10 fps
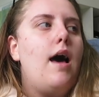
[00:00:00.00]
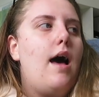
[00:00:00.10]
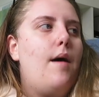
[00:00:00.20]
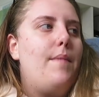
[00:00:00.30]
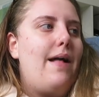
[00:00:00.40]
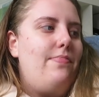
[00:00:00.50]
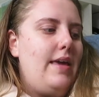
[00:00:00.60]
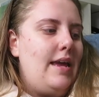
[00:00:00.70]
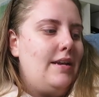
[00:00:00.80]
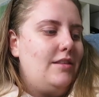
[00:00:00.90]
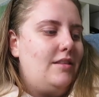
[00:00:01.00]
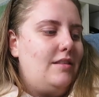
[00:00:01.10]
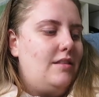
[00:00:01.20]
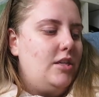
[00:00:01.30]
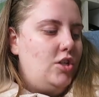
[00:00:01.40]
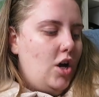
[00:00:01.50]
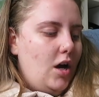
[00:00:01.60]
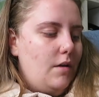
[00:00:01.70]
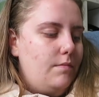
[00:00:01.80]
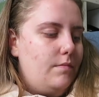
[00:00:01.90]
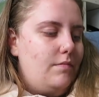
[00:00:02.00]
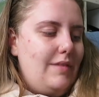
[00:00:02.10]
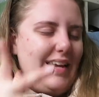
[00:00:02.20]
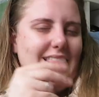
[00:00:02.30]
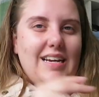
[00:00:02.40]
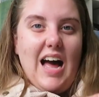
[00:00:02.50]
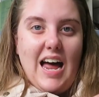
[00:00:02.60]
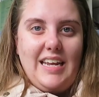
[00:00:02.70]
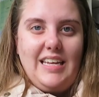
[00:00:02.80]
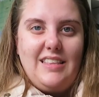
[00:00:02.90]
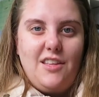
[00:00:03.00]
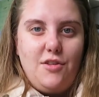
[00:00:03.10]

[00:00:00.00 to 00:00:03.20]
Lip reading: And then the top, like the cutting, the